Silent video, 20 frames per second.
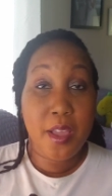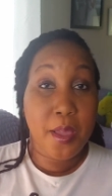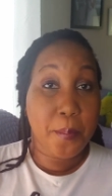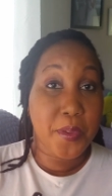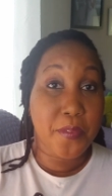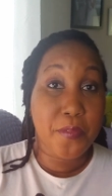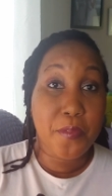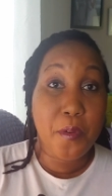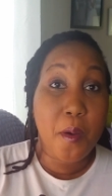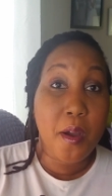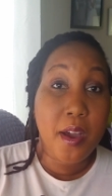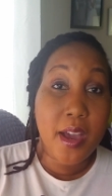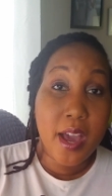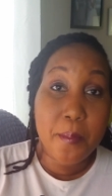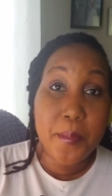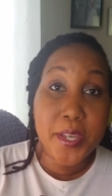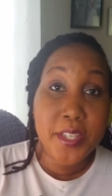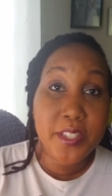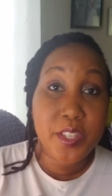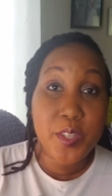before
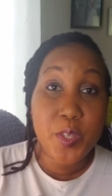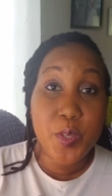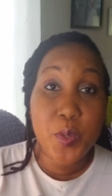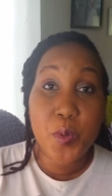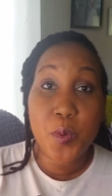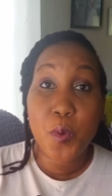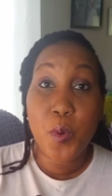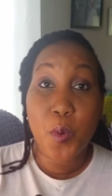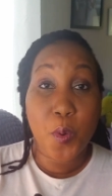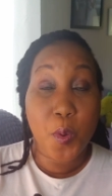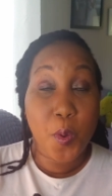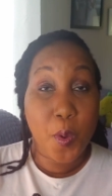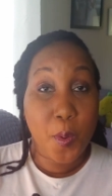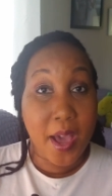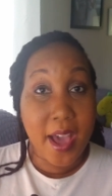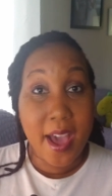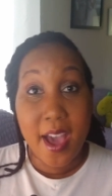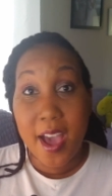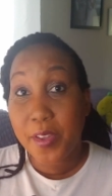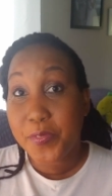coming to you,
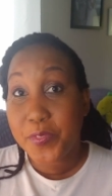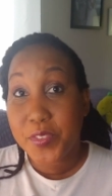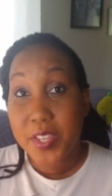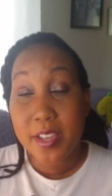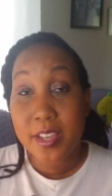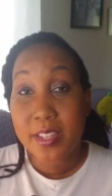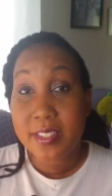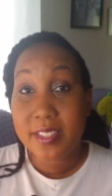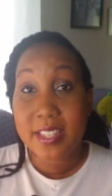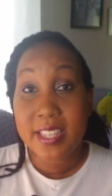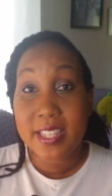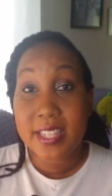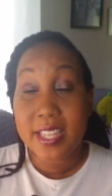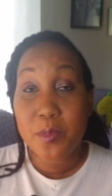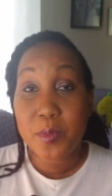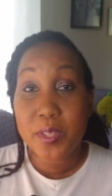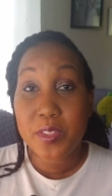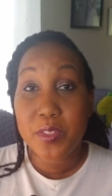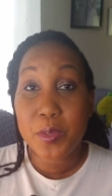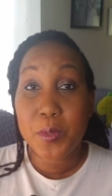after dealing
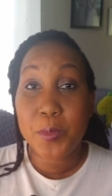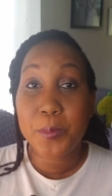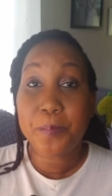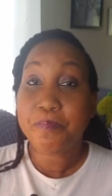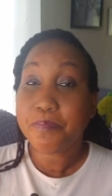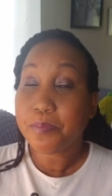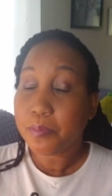with you,